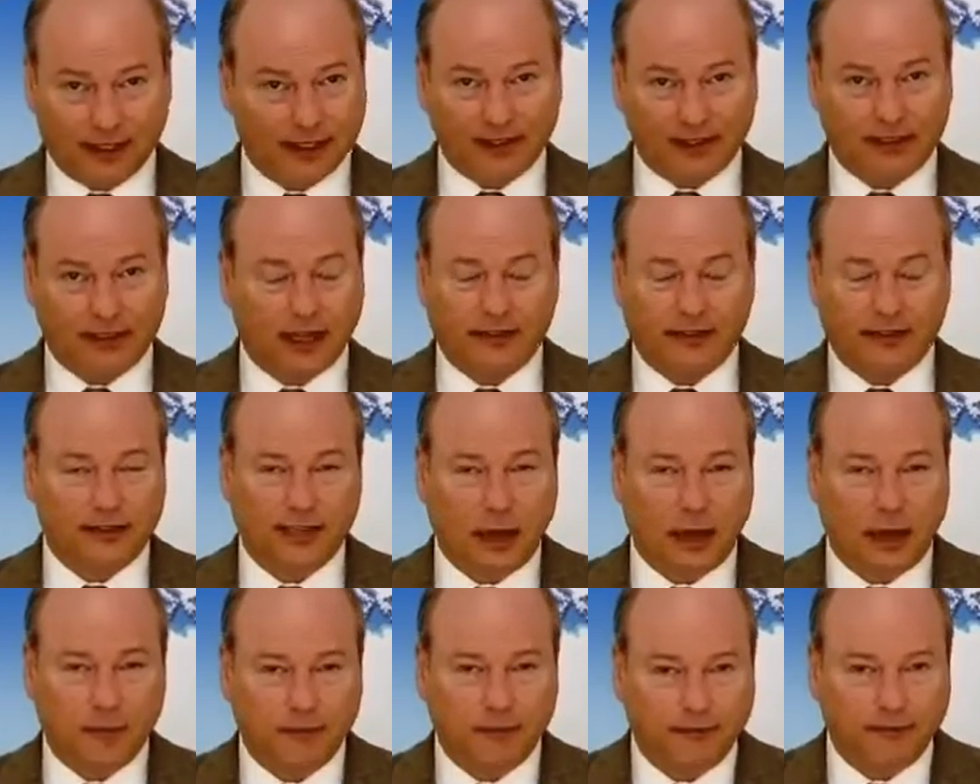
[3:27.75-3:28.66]
It's not the
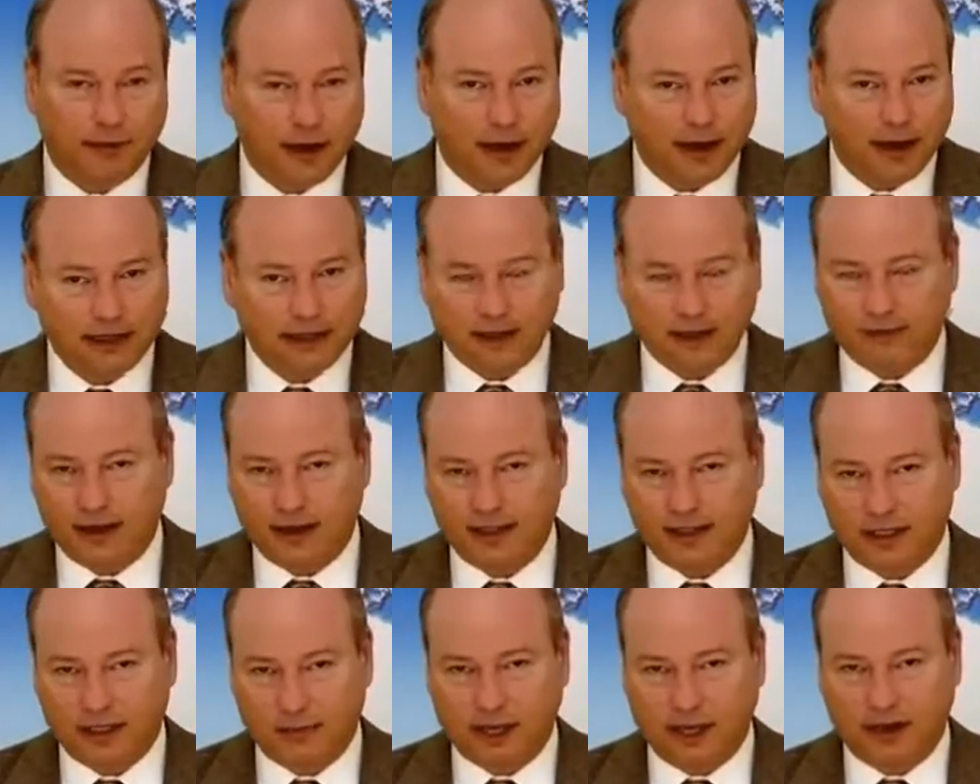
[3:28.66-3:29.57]
time to
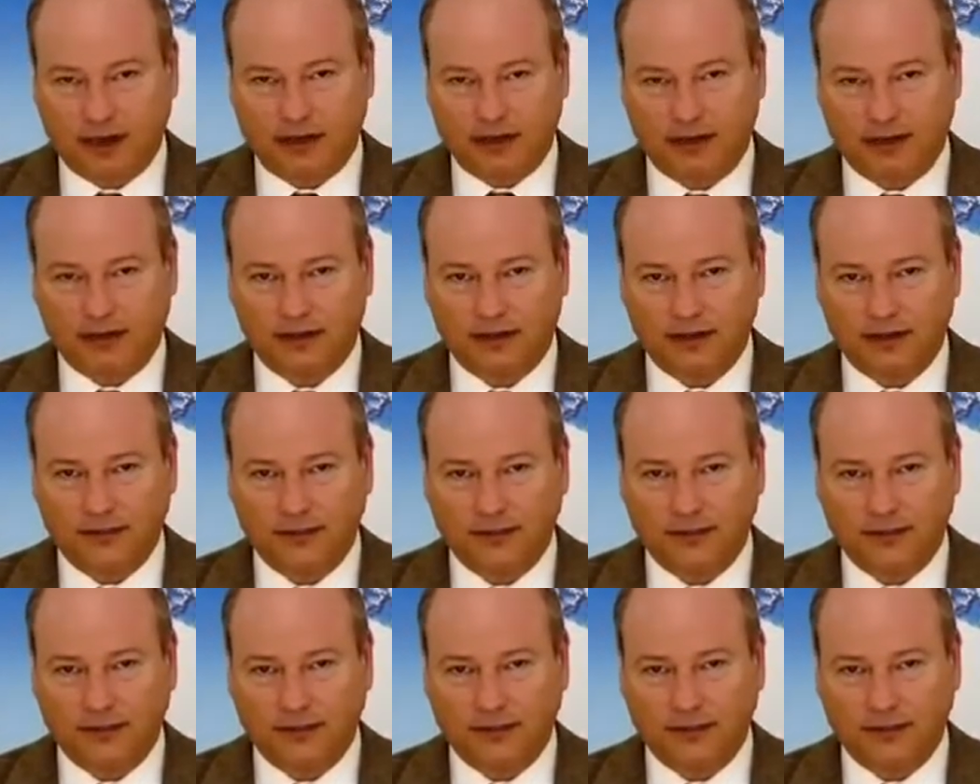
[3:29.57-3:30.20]
philosophize about it.